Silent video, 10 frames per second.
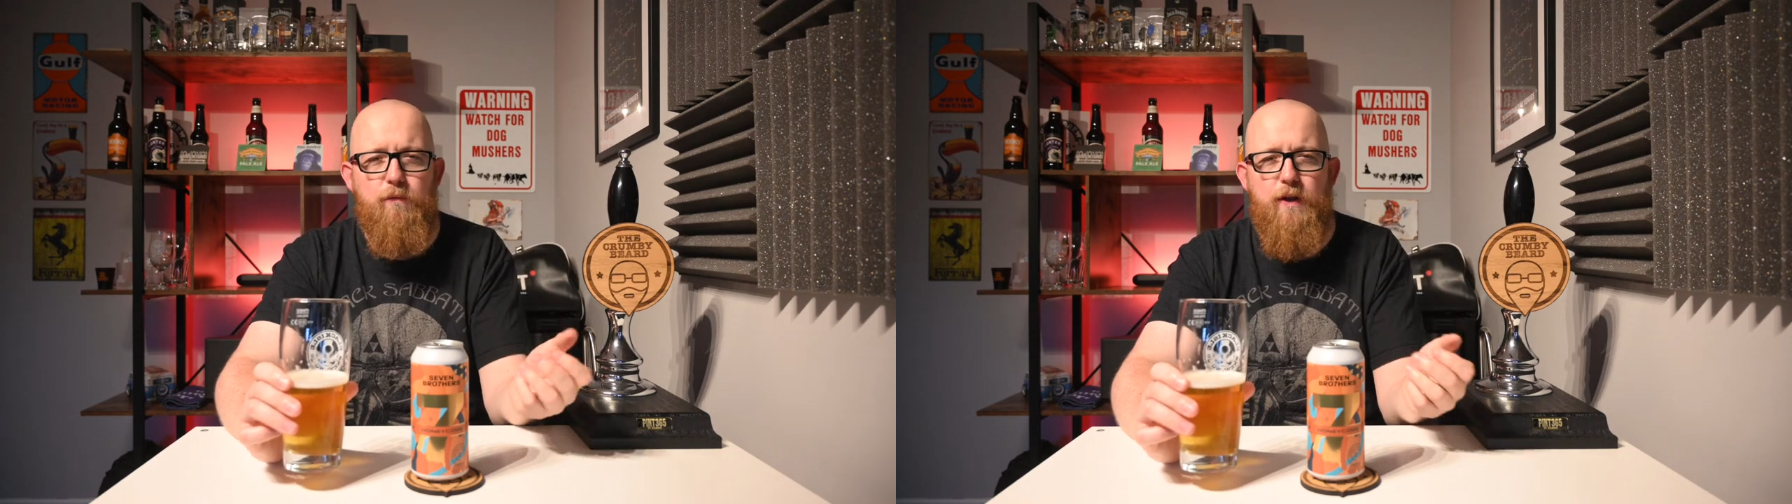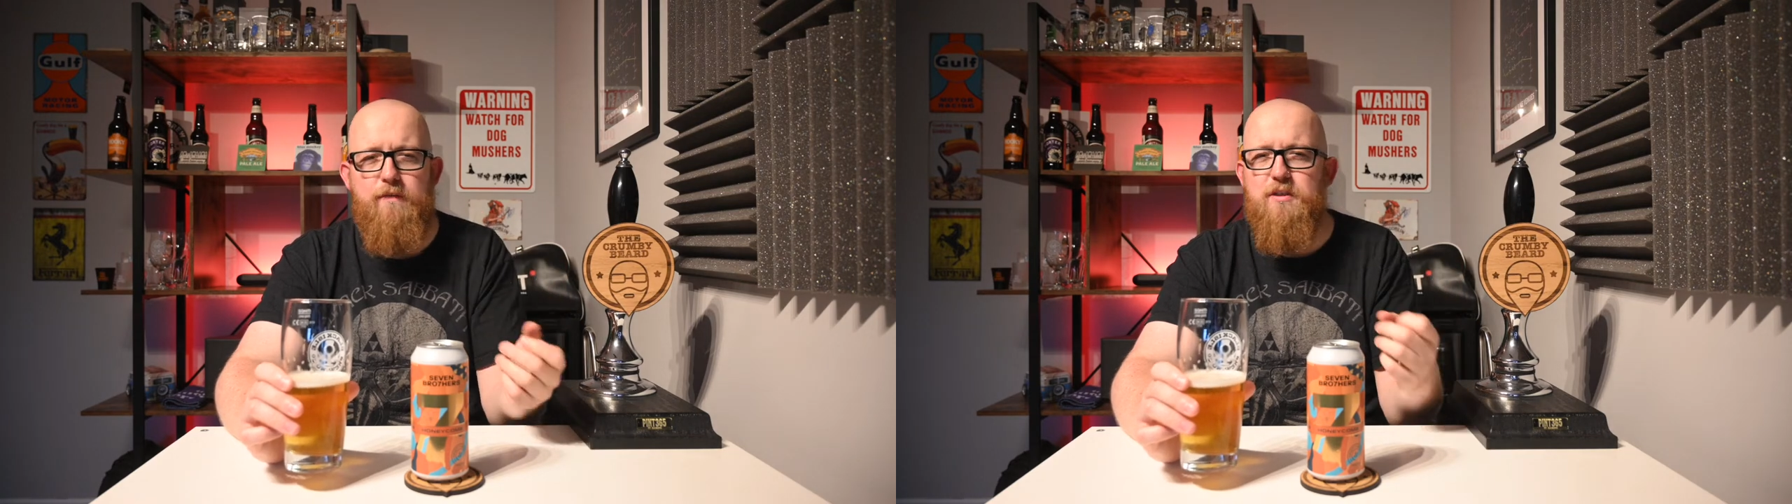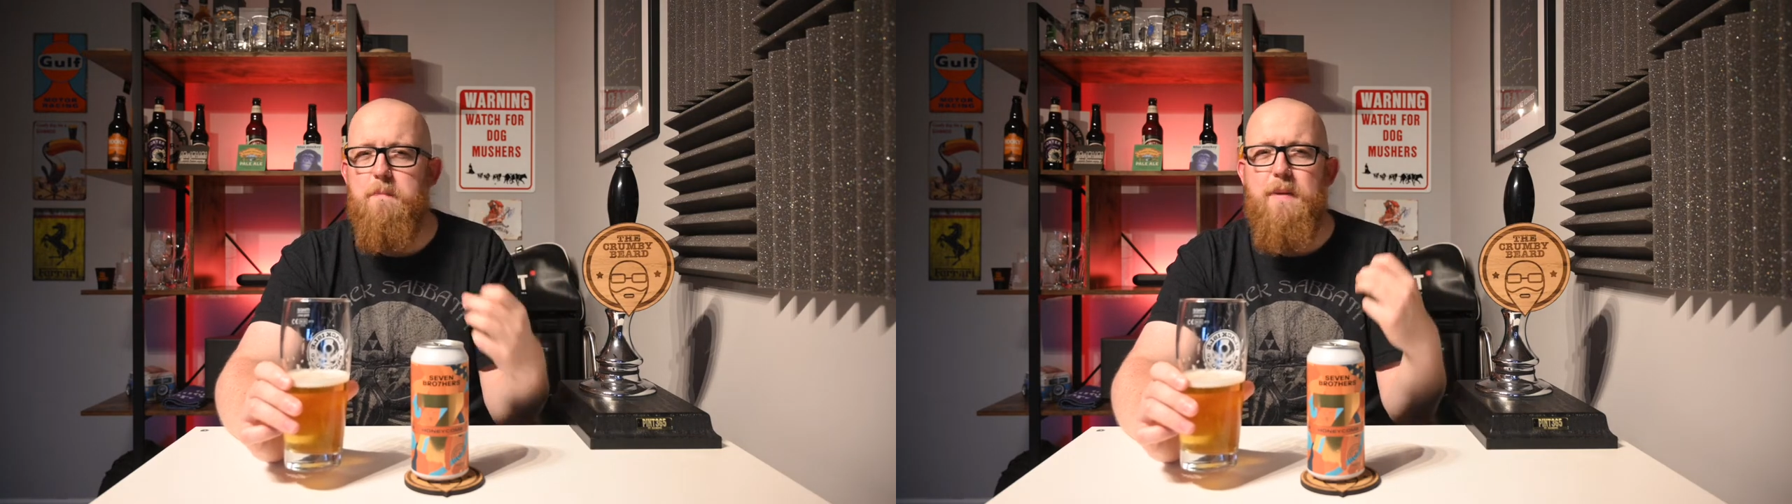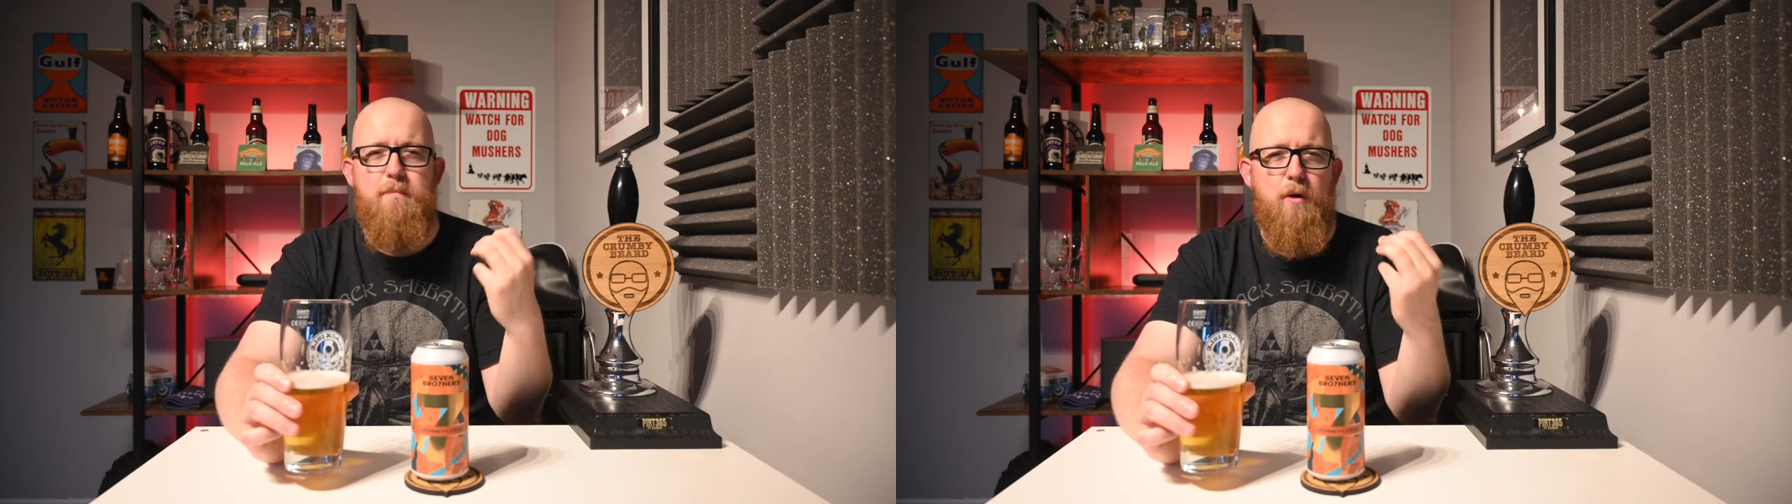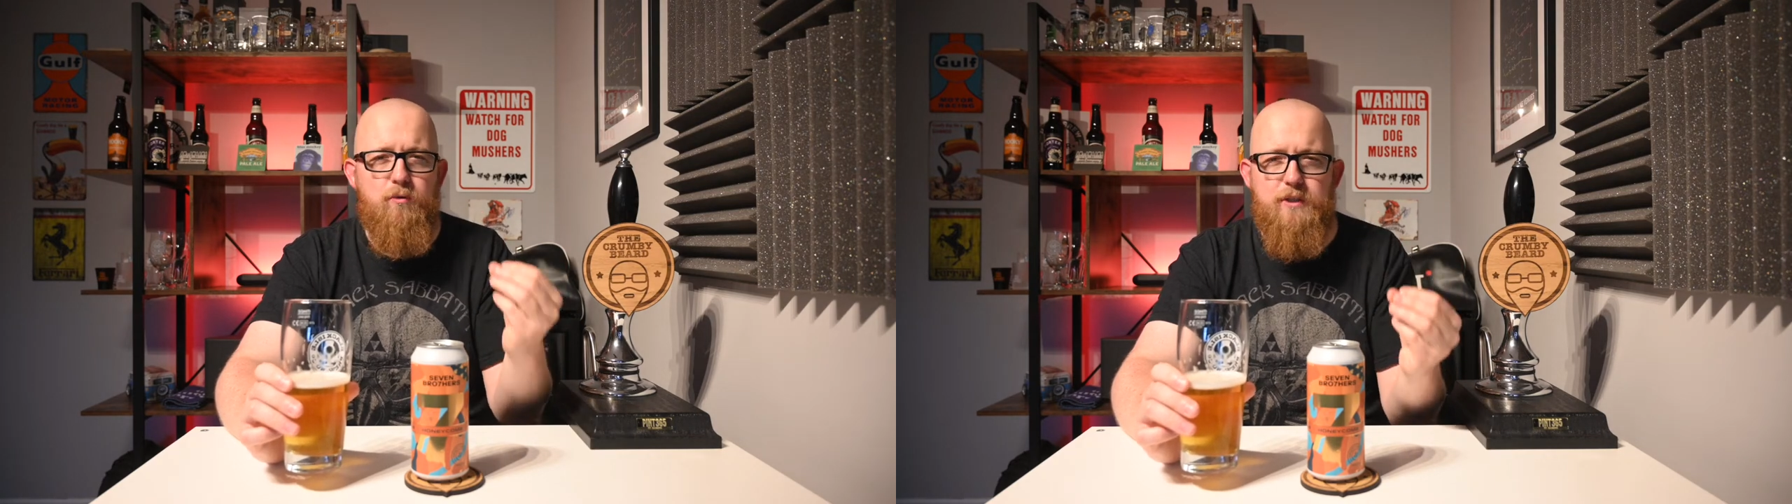flavours. A bit
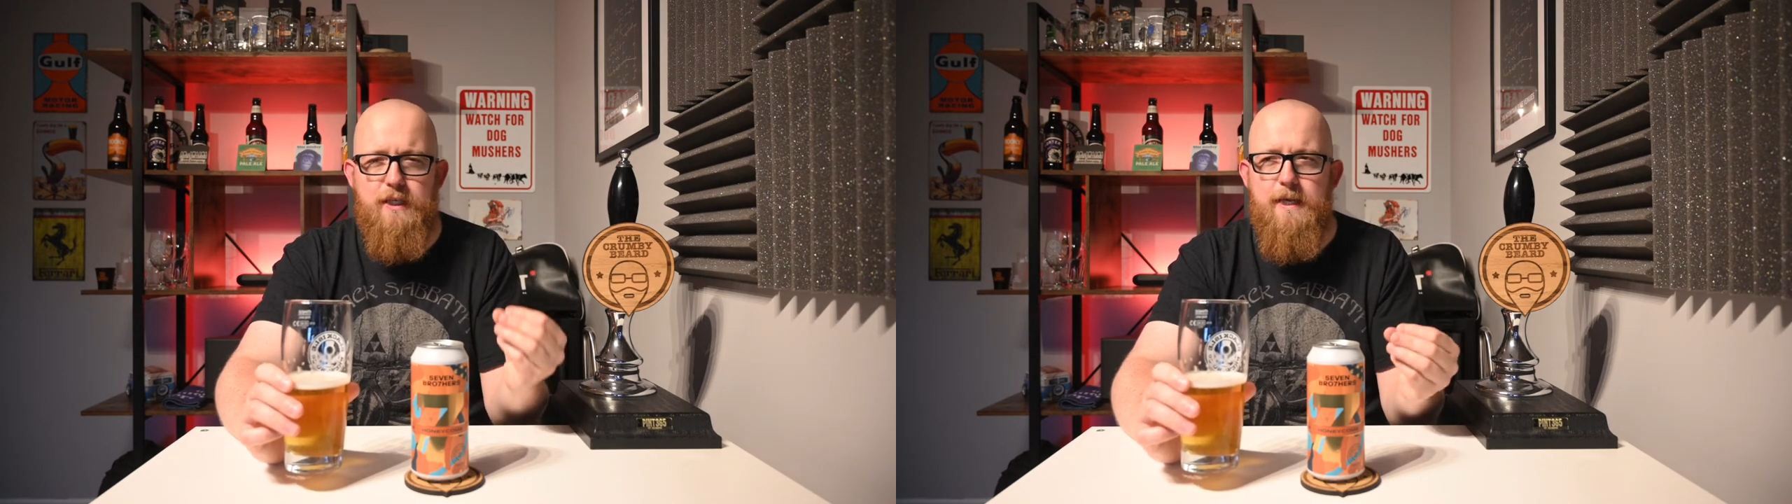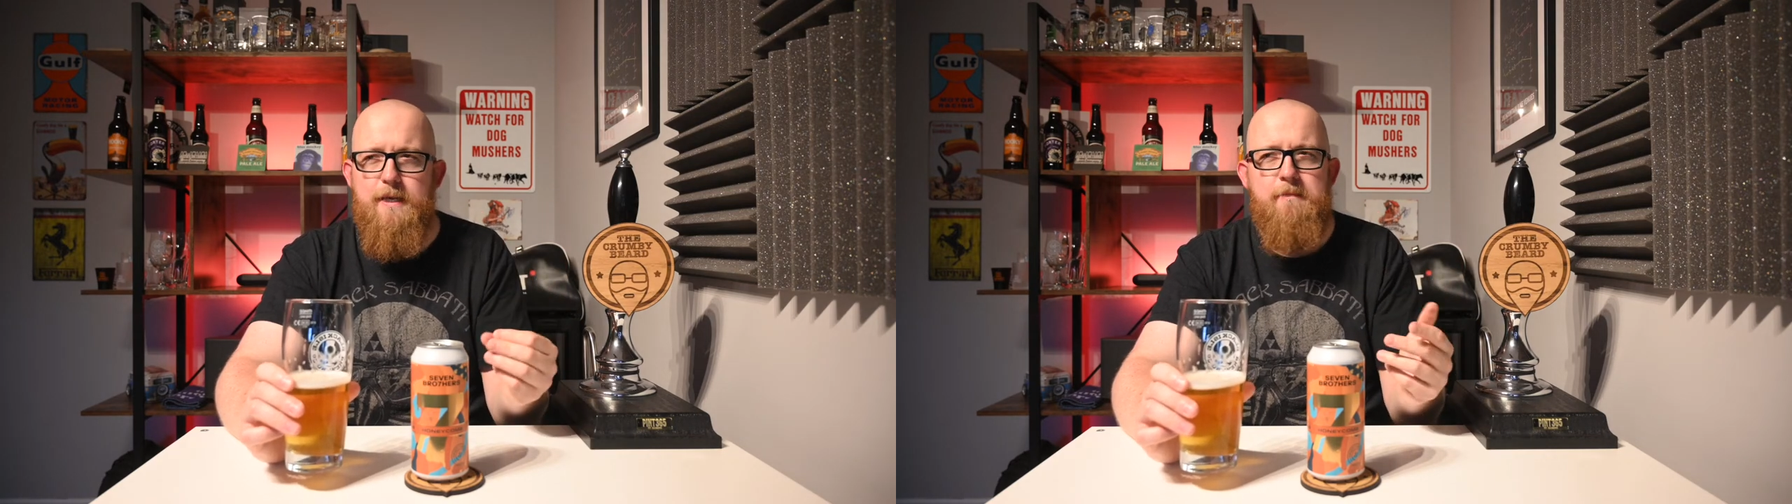malty.